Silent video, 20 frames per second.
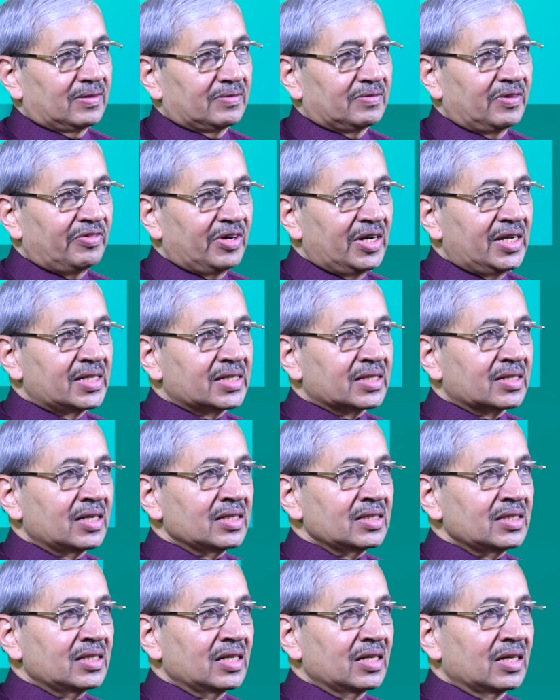We will
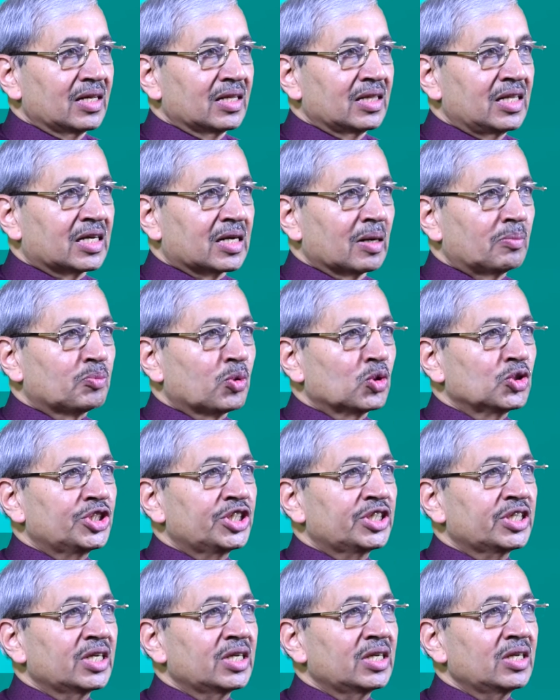discuss the
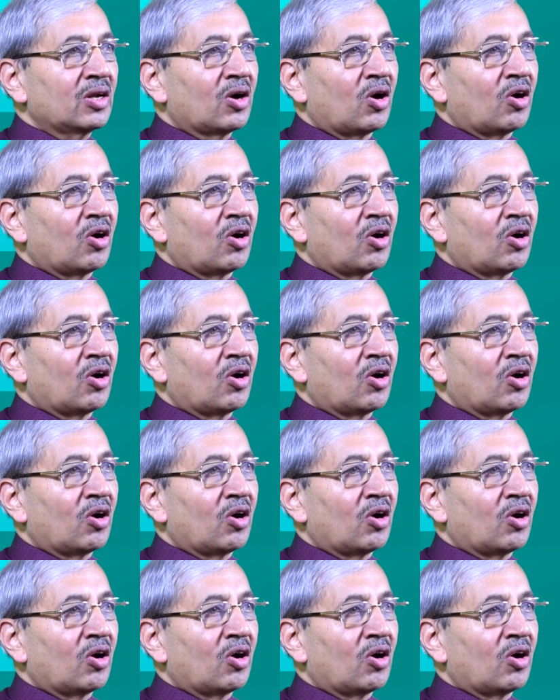composition